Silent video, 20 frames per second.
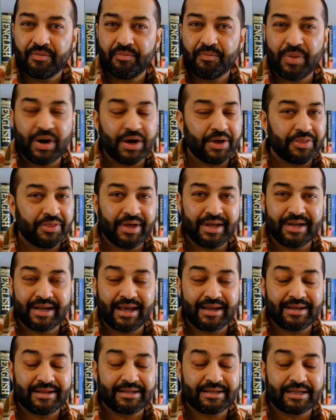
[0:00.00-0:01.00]
By then
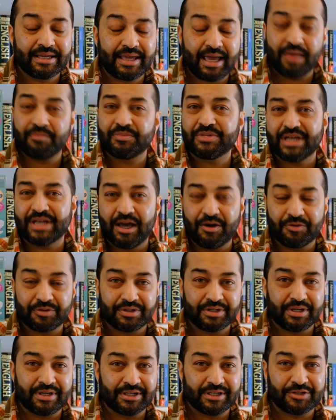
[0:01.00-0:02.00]
I'd camped
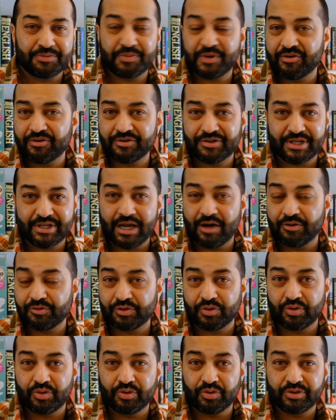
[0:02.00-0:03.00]
out and experienced the
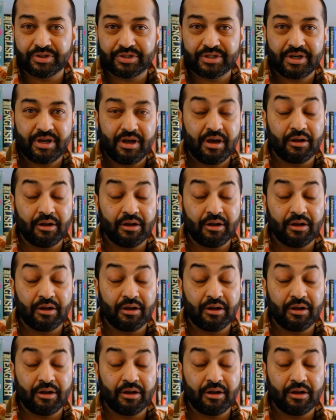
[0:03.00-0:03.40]
outdoors